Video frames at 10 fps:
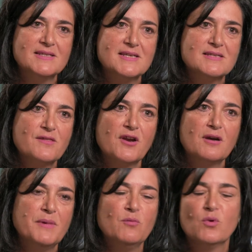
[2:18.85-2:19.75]
It's a
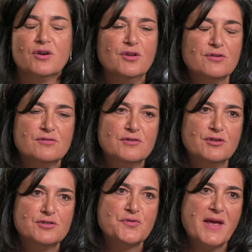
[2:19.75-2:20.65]
therapy where
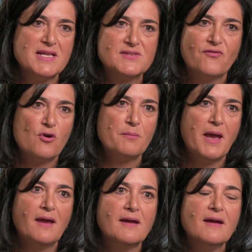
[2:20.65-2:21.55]
you're
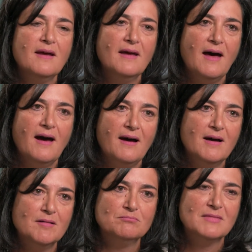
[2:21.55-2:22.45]
transforming
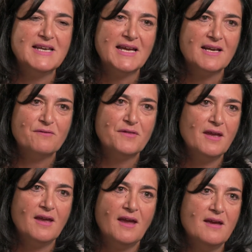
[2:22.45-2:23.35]
negative
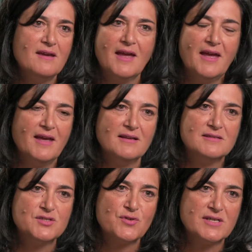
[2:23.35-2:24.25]
thinking and
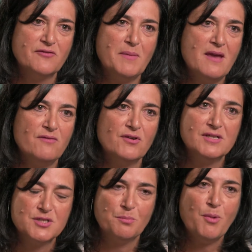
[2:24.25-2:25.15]
destructive behavior
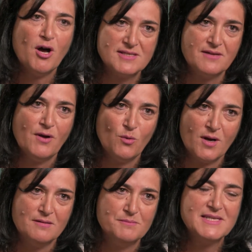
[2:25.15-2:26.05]
into positive
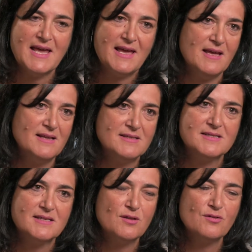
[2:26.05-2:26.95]
outcomes. And
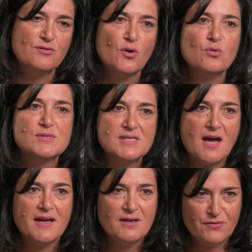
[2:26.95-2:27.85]
those
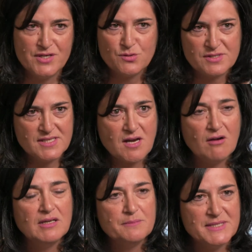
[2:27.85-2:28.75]
kind of resources are
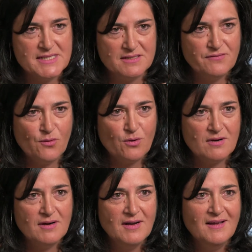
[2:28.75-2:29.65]
limited
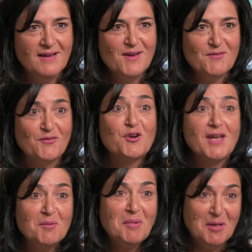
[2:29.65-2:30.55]
for
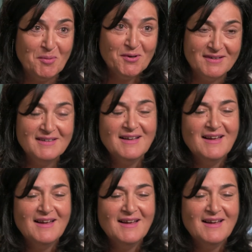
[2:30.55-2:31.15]
young people.